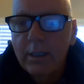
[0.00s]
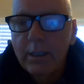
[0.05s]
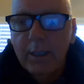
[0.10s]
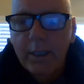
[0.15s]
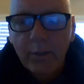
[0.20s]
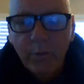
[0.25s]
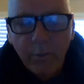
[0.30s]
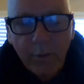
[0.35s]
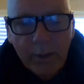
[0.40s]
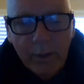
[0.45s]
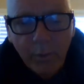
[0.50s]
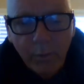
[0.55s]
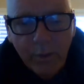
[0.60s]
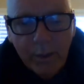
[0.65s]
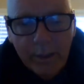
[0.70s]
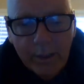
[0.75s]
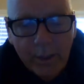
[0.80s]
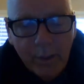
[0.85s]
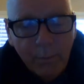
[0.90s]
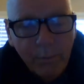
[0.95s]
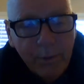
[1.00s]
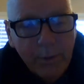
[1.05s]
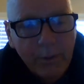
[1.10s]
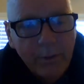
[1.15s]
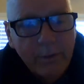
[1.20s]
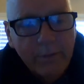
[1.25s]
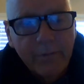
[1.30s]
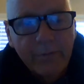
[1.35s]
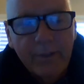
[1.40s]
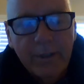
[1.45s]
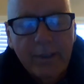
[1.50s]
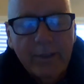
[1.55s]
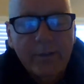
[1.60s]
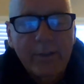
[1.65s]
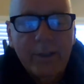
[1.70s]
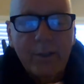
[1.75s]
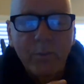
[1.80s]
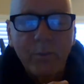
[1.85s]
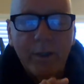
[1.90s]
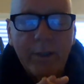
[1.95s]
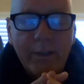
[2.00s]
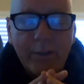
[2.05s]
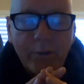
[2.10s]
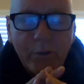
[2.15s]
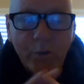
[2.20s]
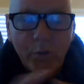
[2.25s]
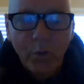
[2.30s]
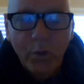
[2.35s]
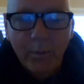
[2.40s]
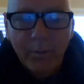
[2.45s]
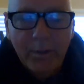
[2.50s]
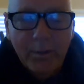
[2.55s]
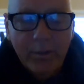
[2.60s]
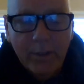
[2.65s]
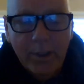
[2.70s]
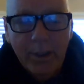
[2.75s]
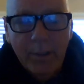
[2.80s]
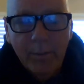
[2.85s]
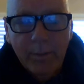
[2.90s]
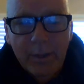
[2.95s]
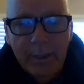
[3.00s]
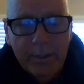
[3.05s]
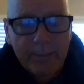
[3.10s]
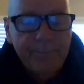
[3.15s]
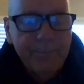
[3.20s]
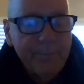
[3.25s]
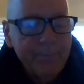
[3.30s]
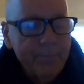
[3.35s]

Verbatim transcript: That's why it's wanting to purify us. That's why this storm that's coming.